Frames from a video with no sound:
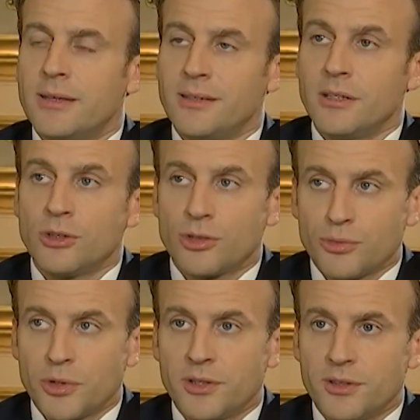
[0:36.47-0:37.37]
the
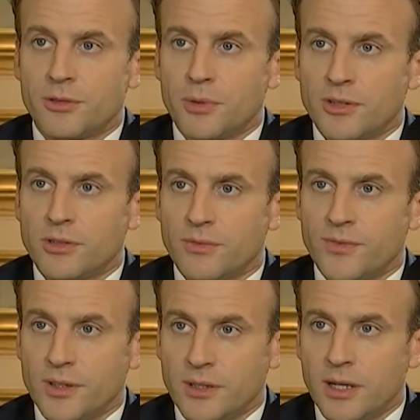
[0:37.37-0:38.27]
industrial interests
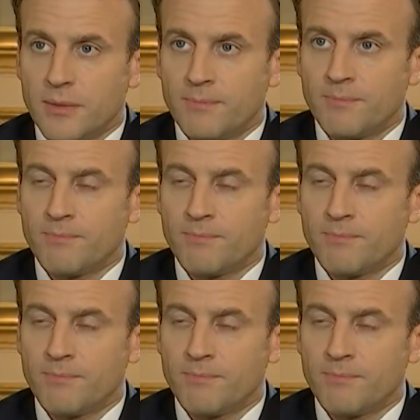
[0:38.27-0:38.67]
of India,